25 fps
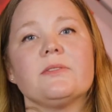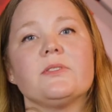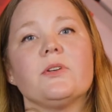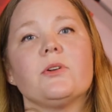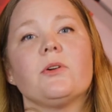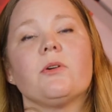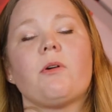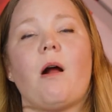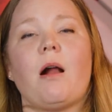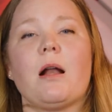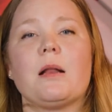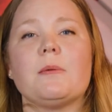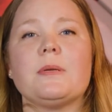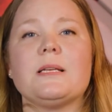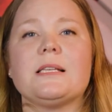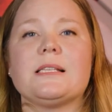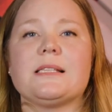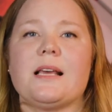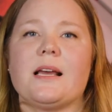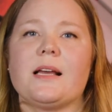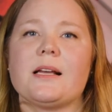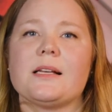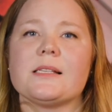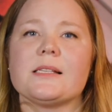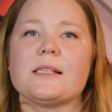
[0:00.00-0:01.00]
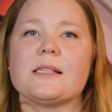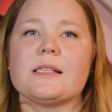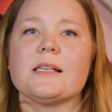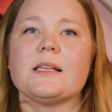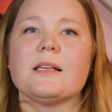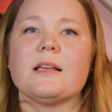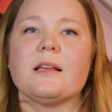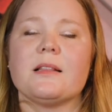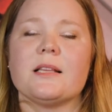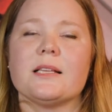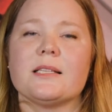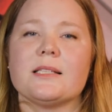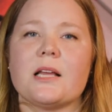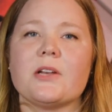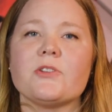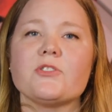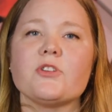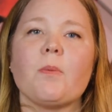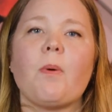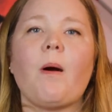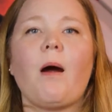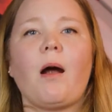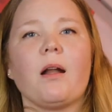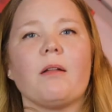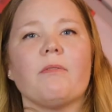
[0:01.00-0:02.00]
Deuteronomy 6, the
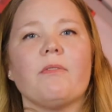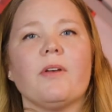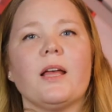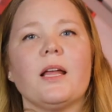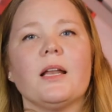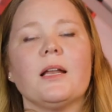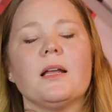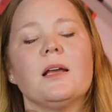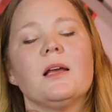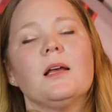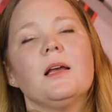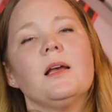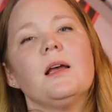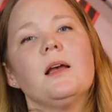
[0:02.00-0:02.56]
central part of it,